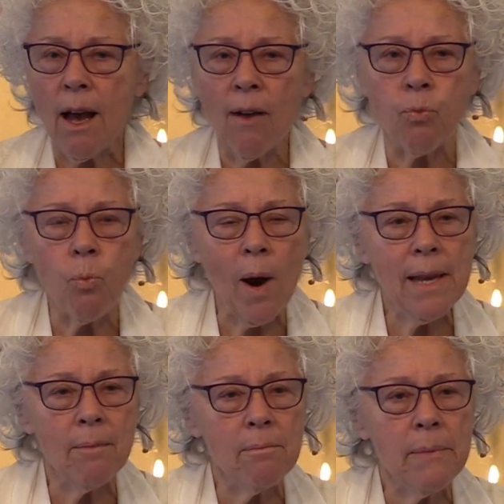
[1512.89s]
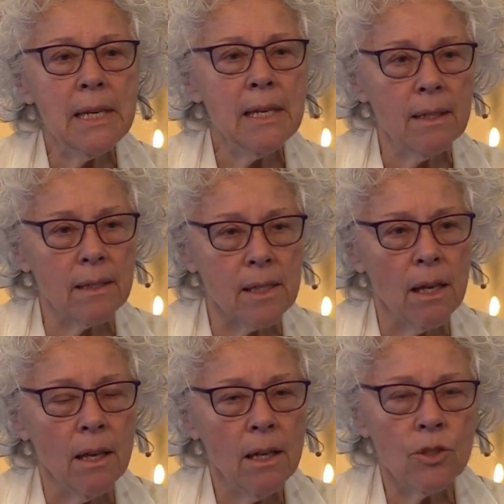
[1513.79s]
of what it means
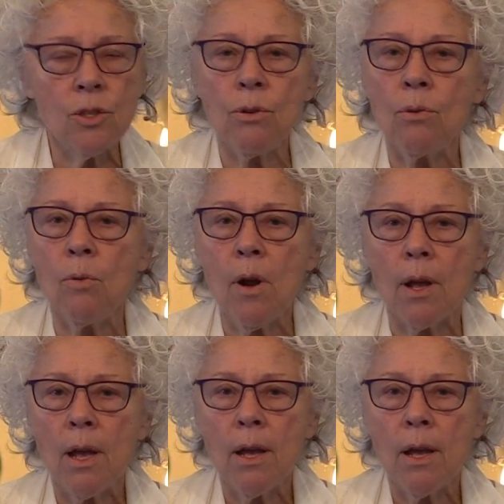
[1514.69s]
to